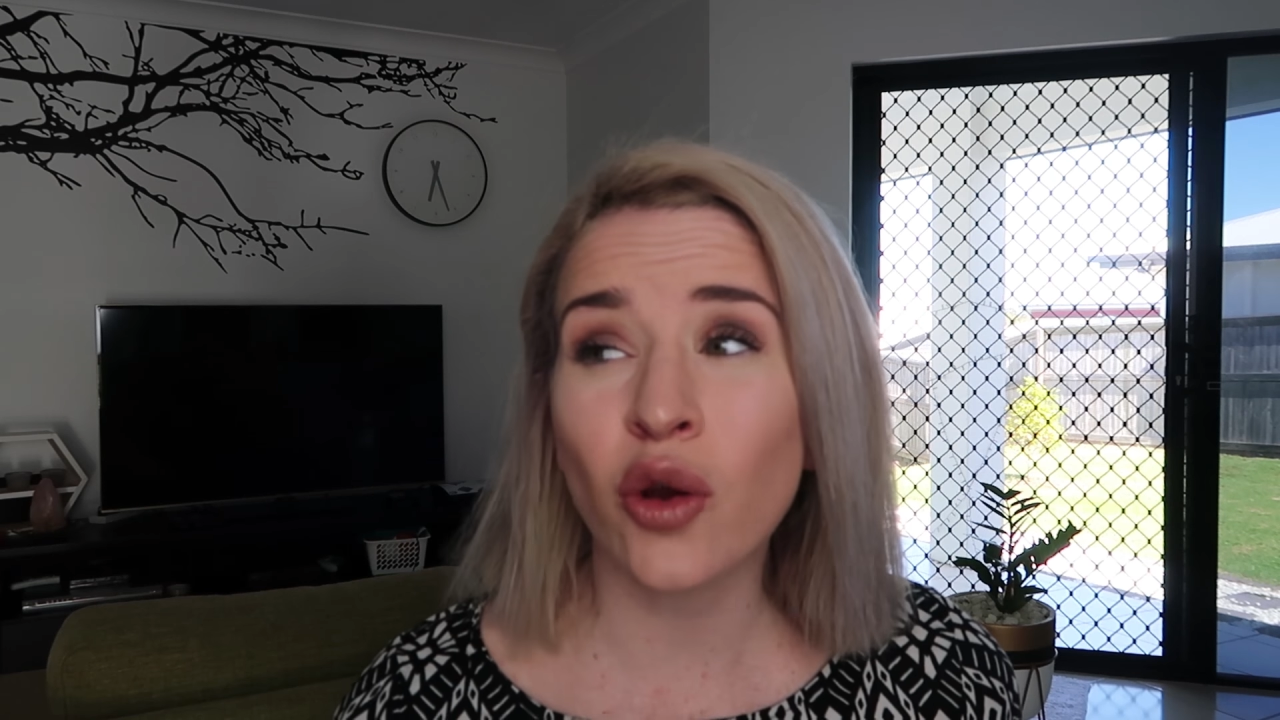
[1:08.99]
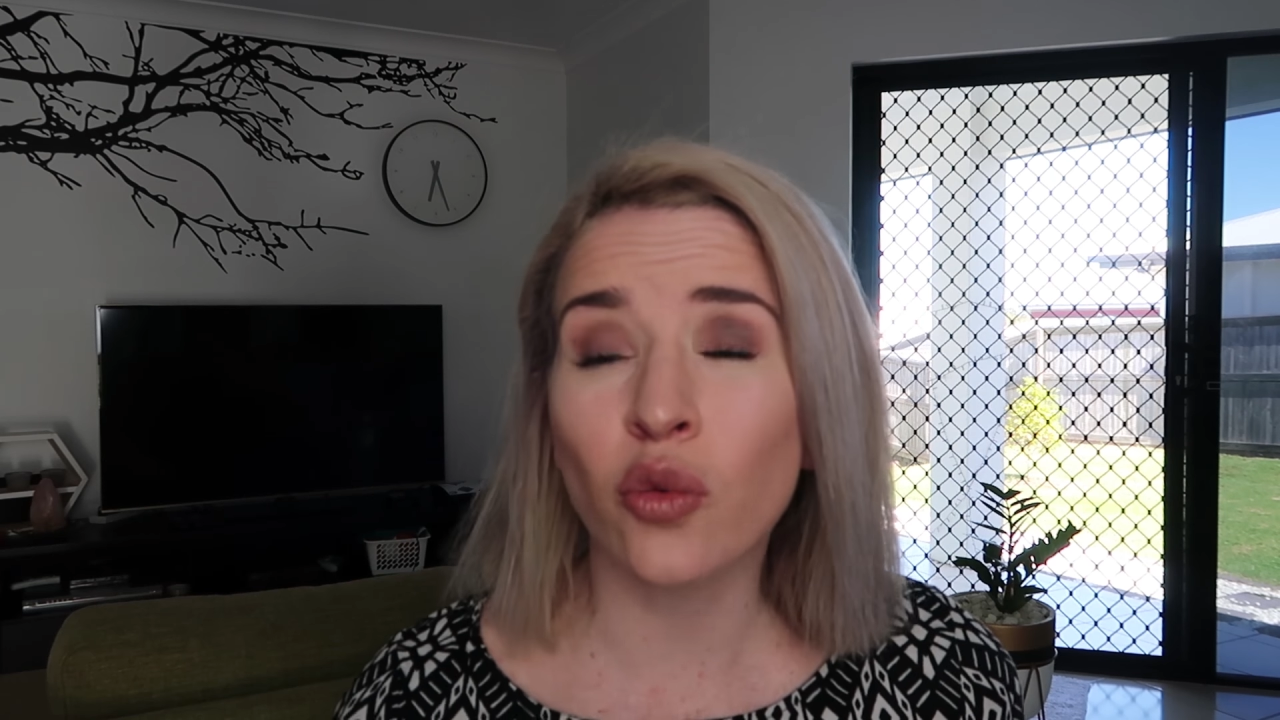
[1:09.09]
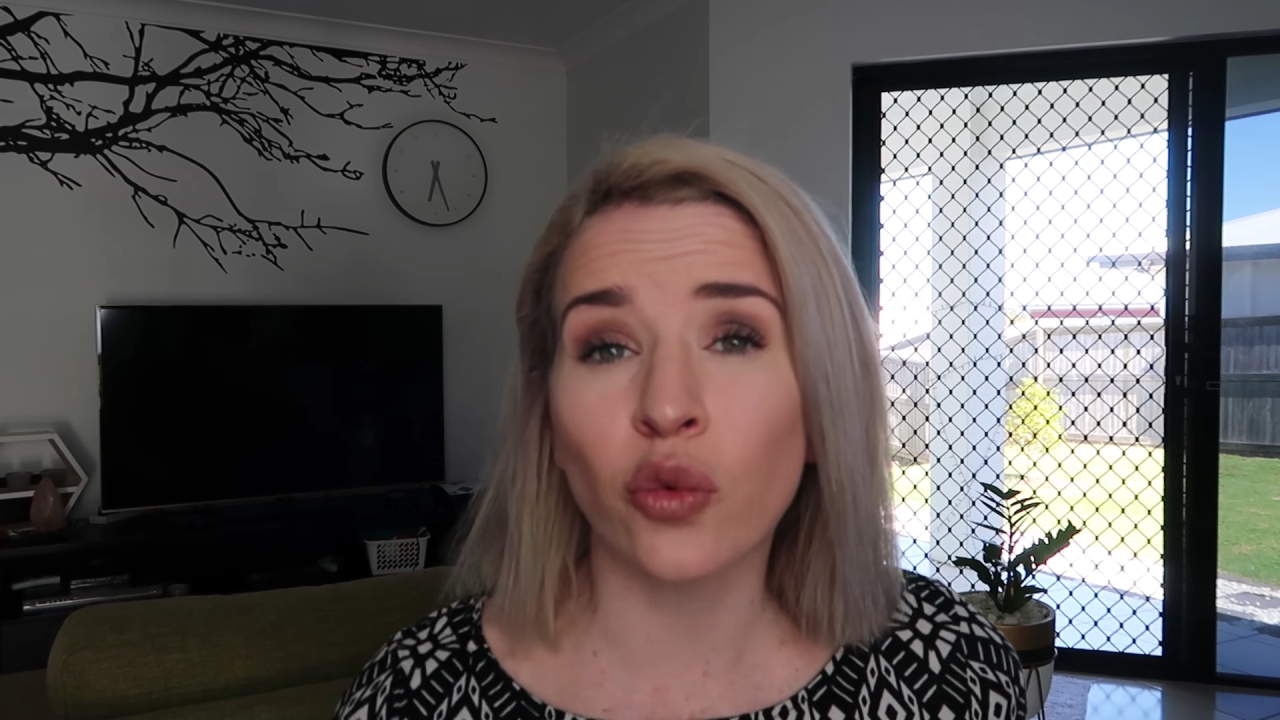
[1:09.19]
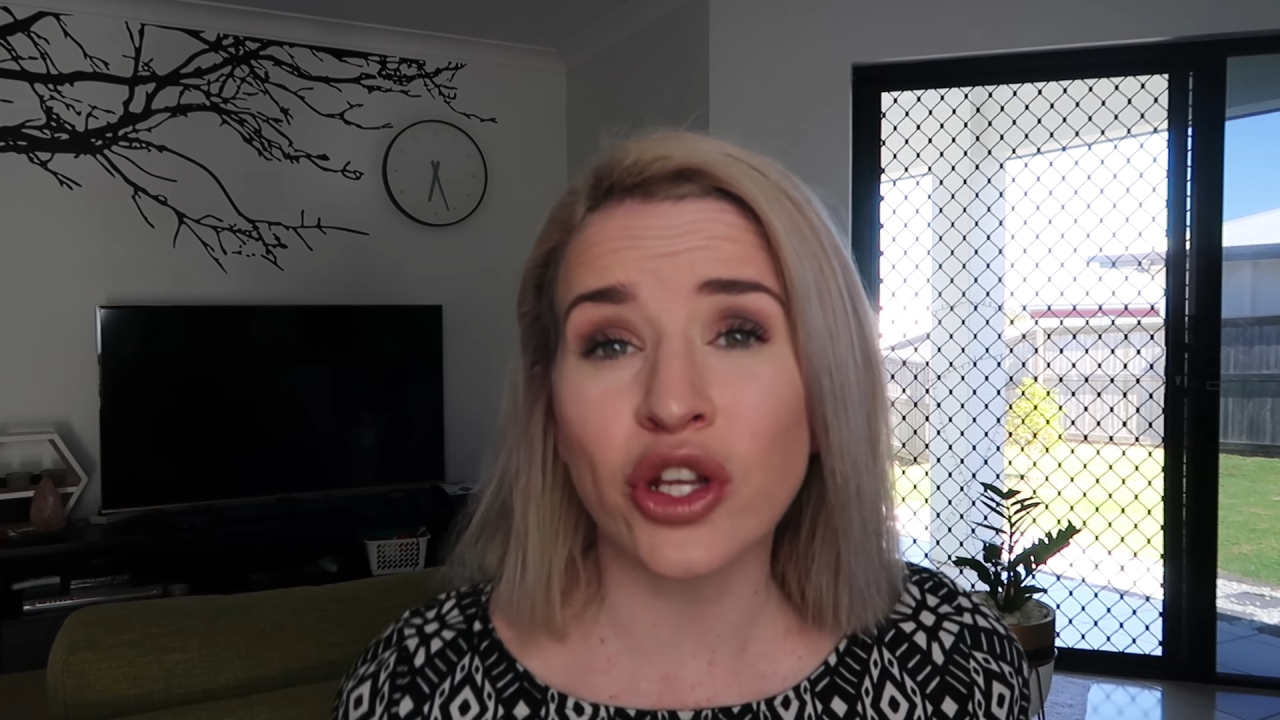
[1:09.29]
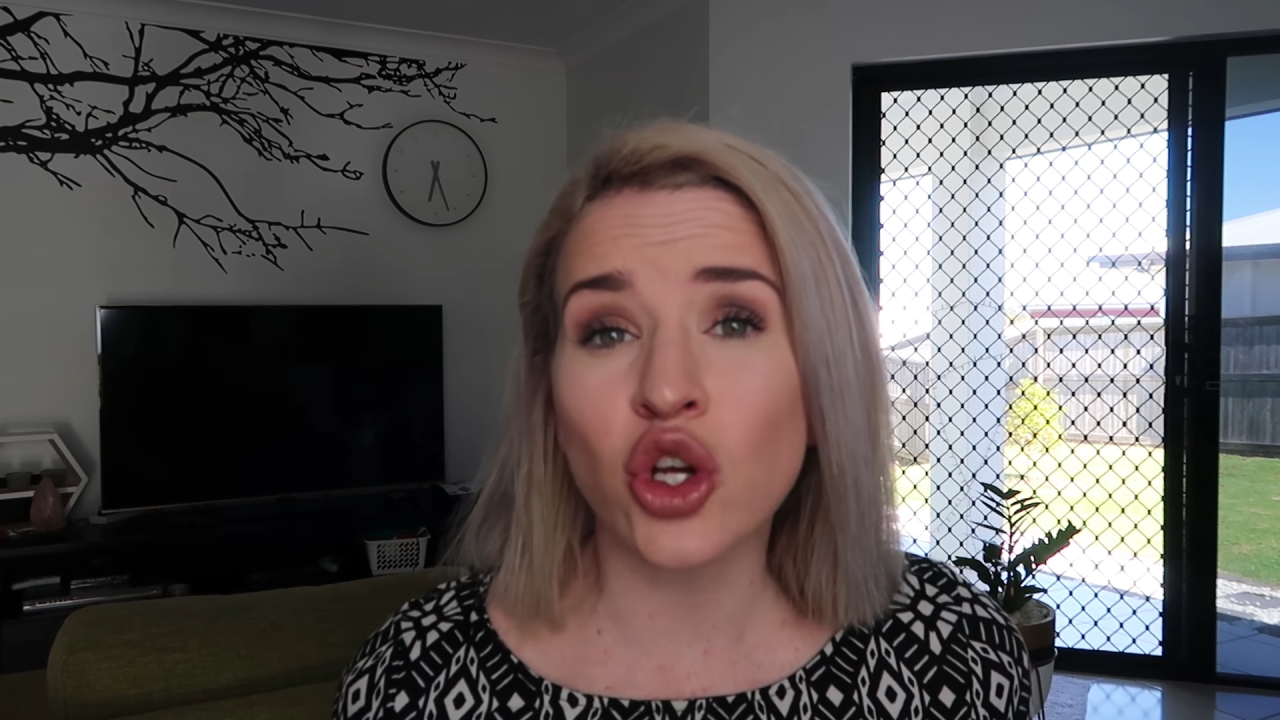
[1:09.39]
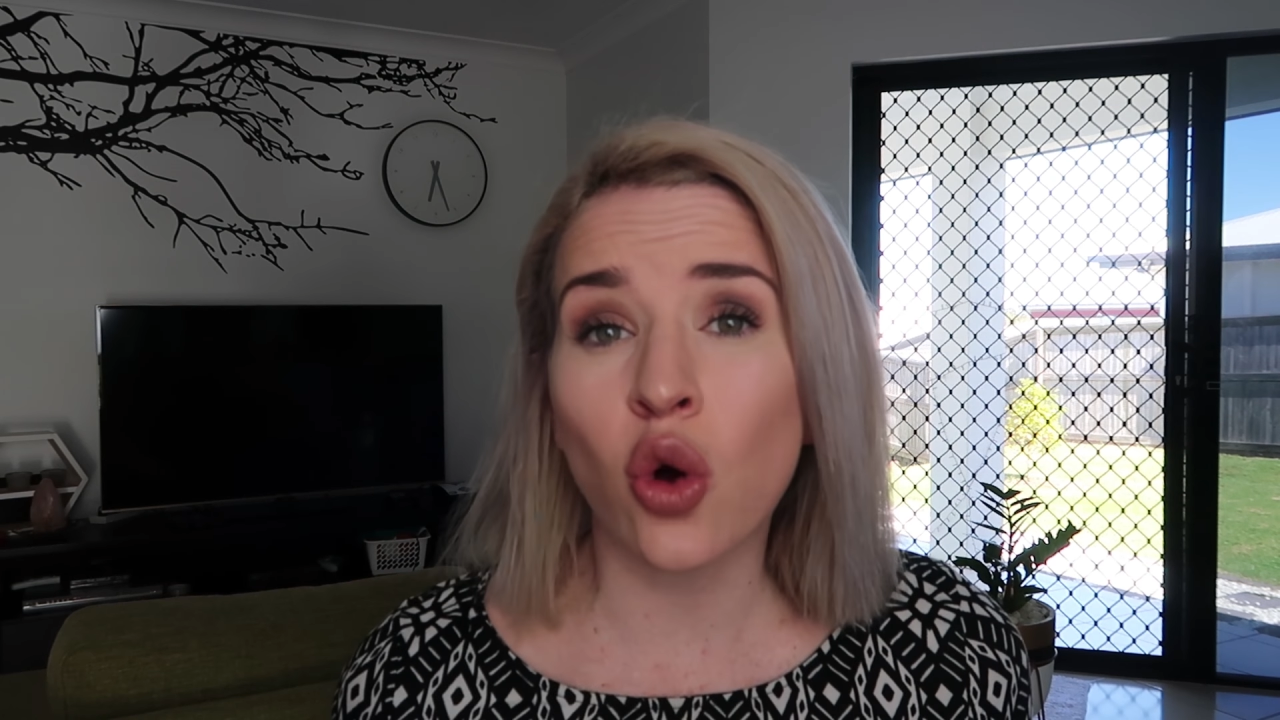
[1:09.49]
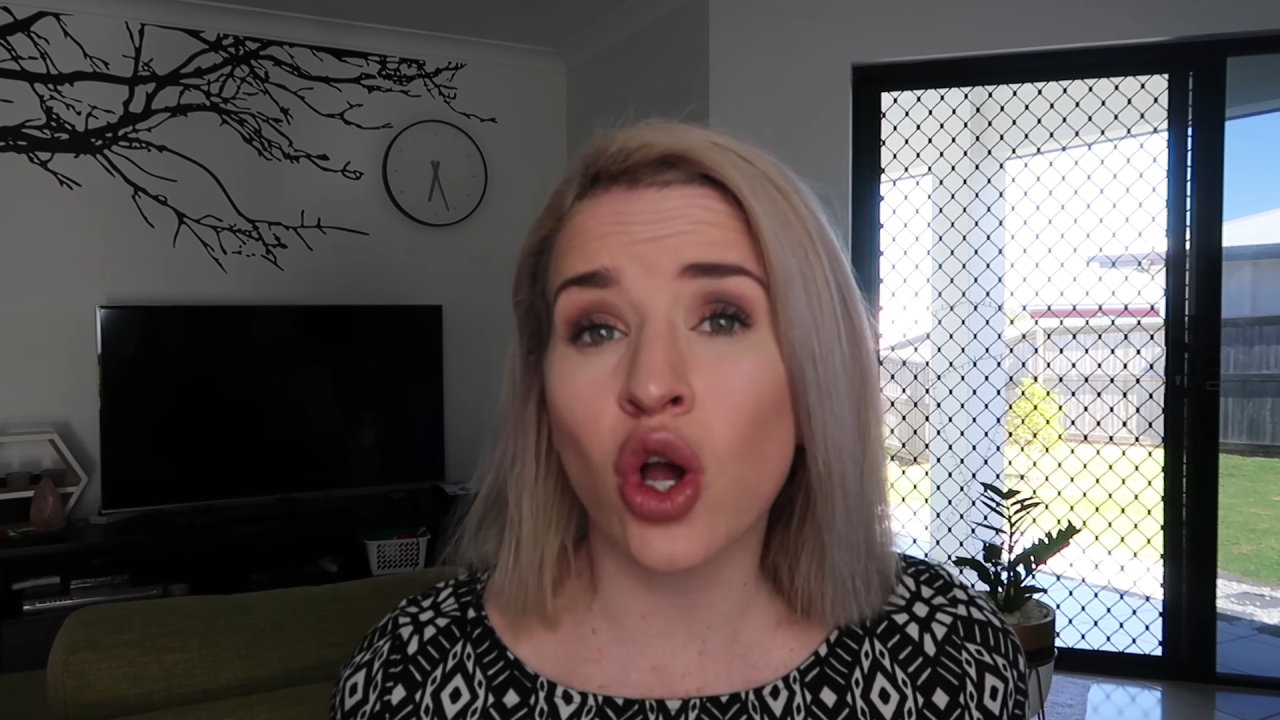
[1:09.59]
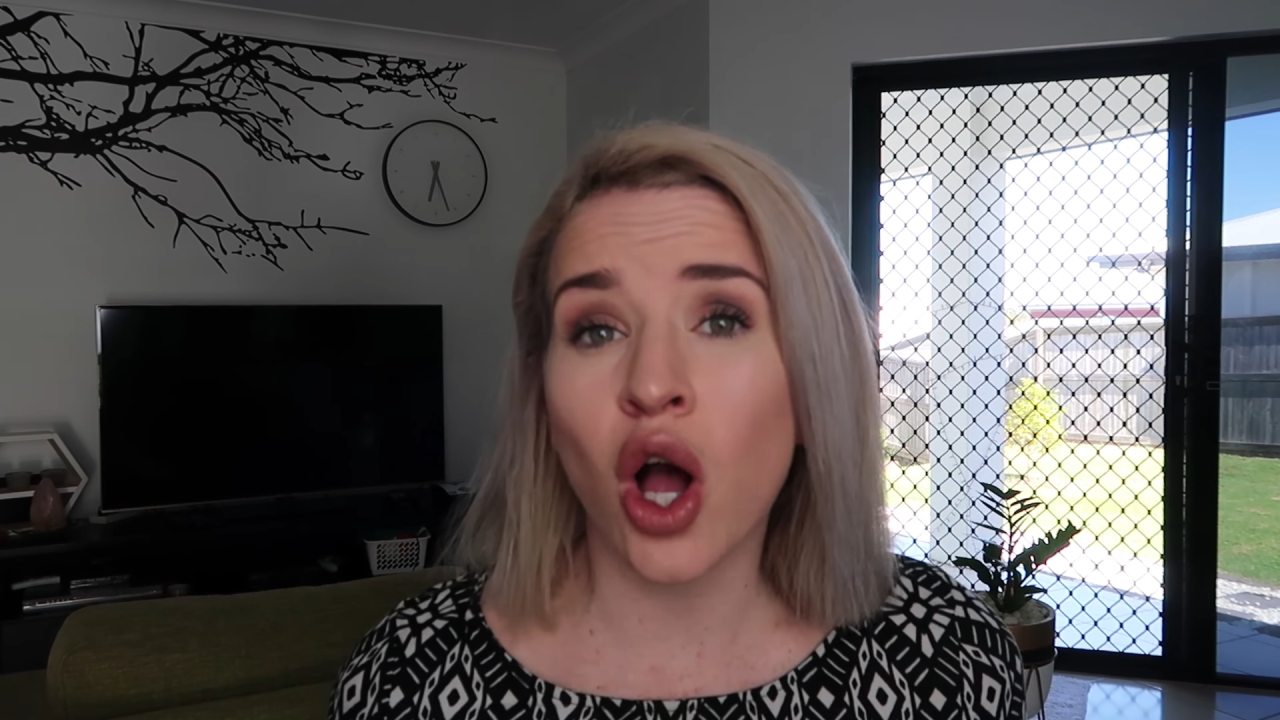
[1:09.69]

a rich old